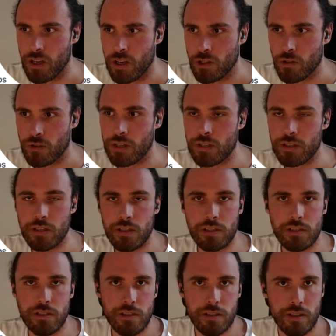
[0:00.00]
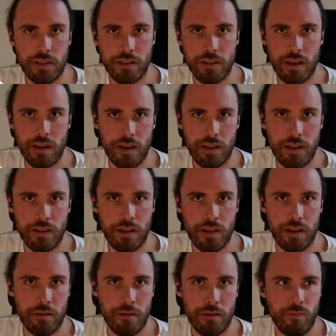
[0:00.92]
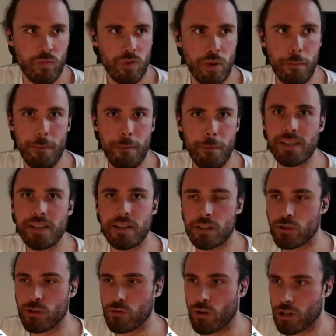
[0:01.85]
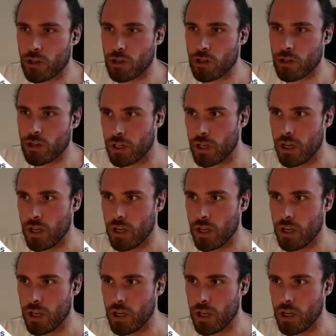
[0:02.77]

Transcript: So this is the basic structure